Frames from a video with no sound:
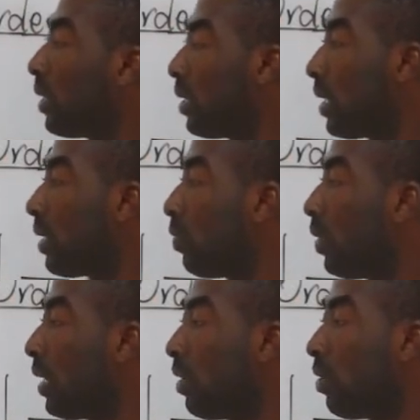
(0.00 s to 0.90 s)
is that
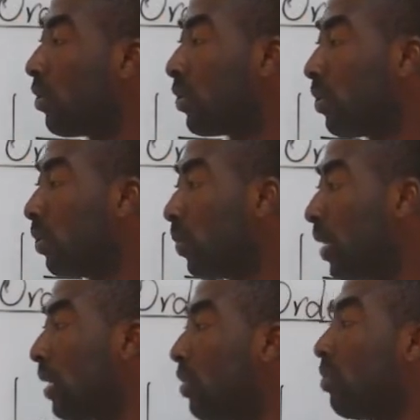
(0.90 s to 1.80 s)
we are
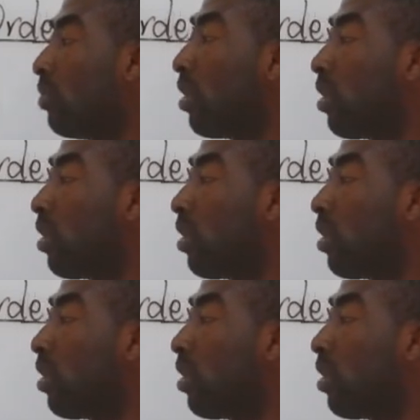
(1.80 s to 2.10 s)
to